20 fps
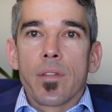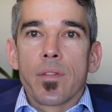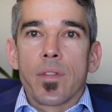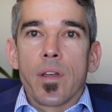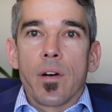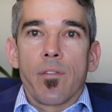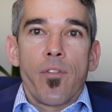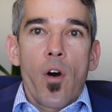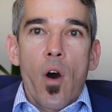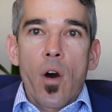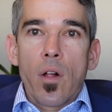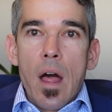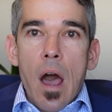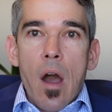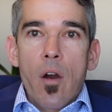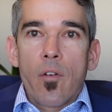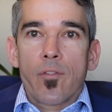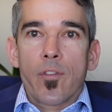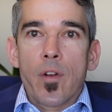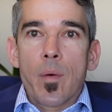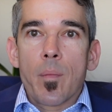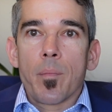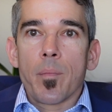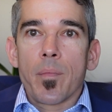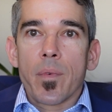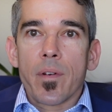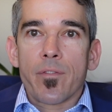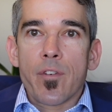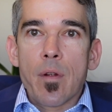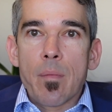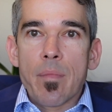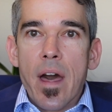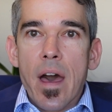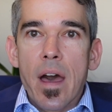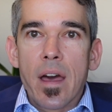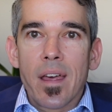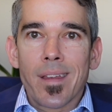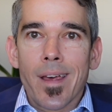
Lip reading: the fallout from that,